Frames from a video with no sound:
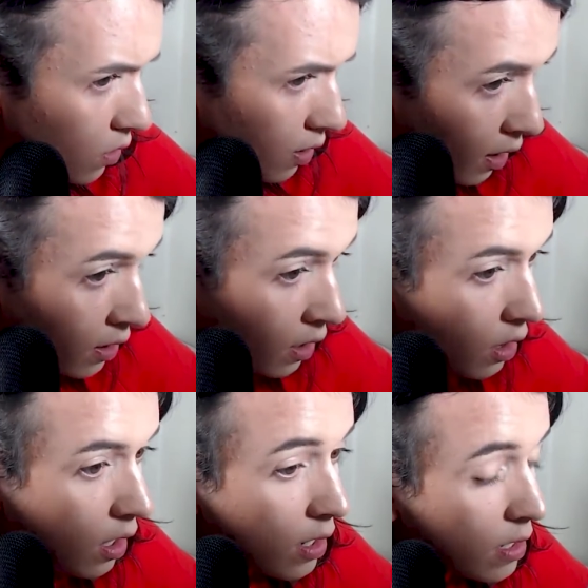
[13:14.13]
all
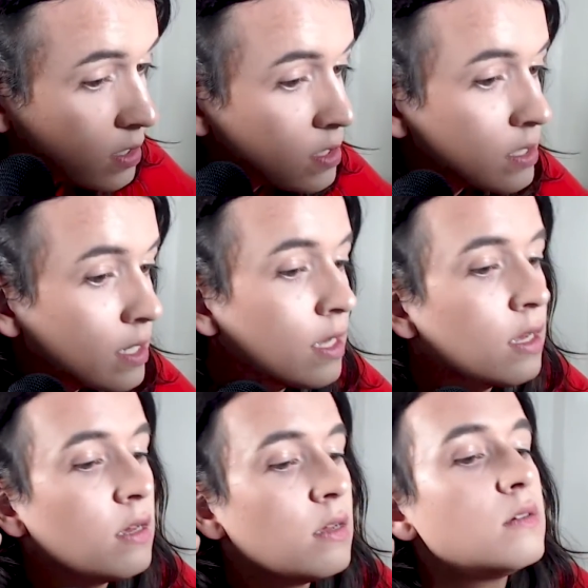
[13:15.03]
honesty,
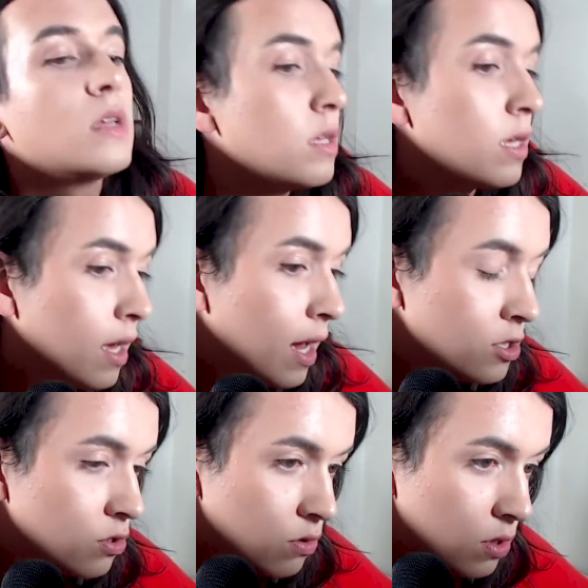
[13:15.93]
I
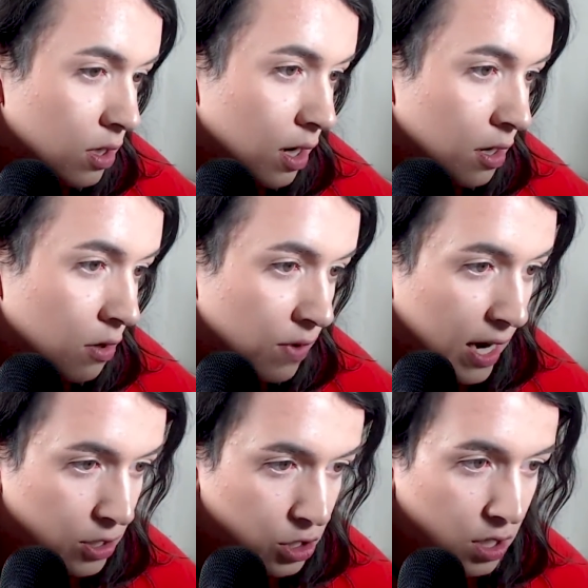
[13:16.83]
do look kind of
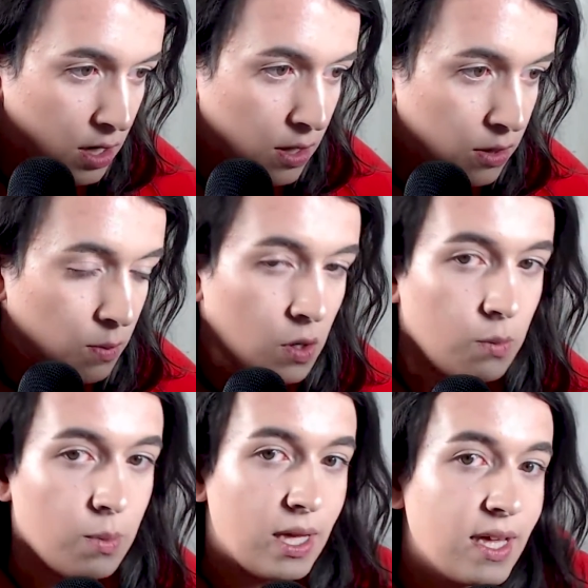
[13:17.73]
ratchet at the
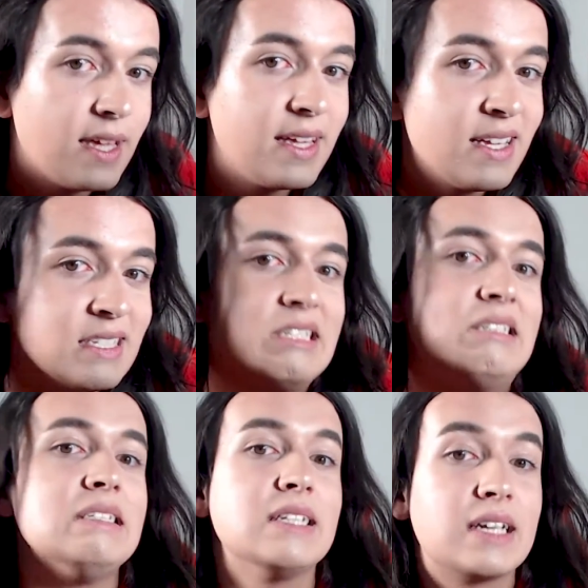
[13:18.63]
moment.
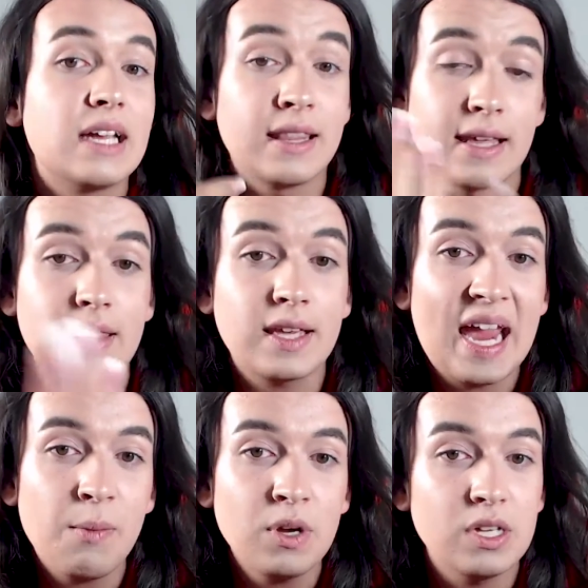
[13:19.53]
in the
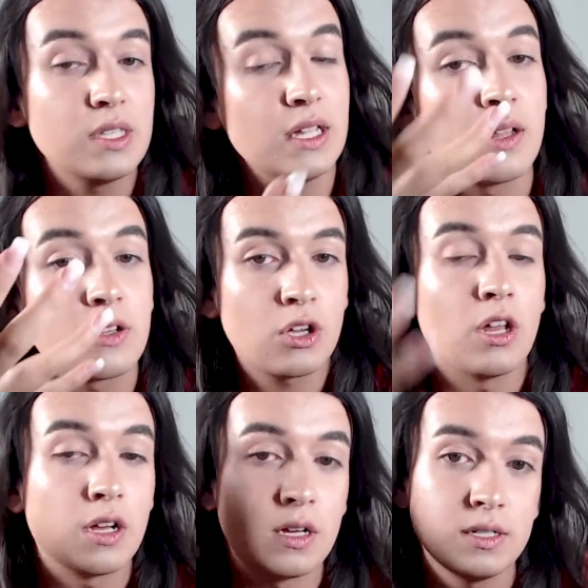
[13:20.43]
camera, it looks good
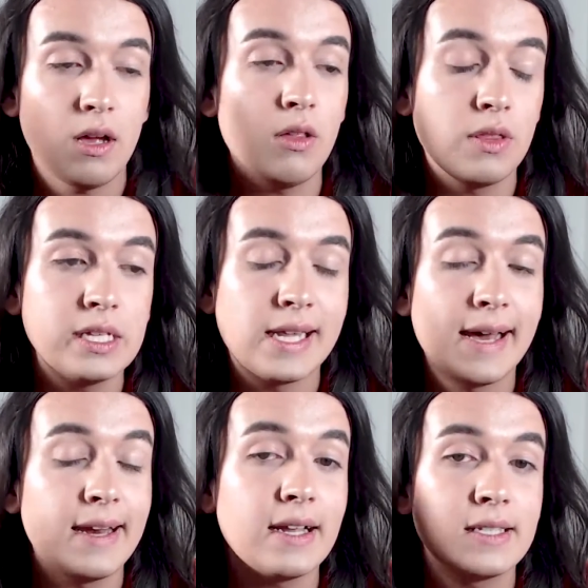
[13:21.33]
because these
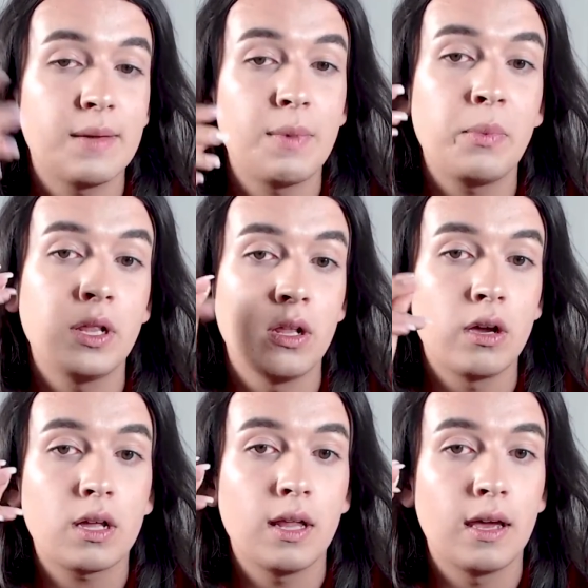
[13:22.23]
lightings, they make me
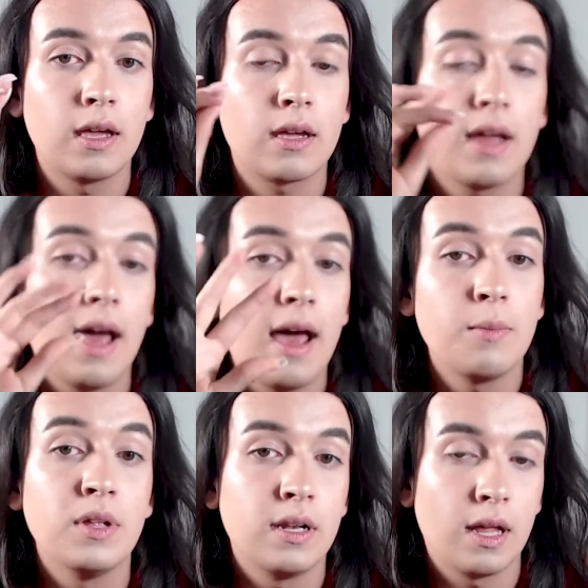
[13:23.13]
look like I'm
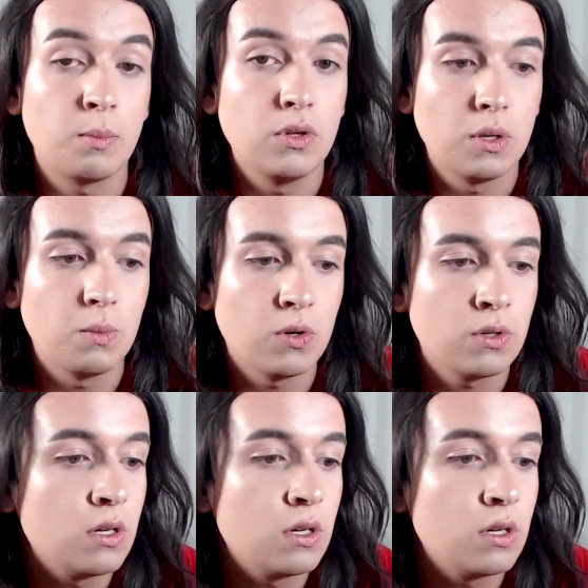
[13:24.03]
in like beauty mode.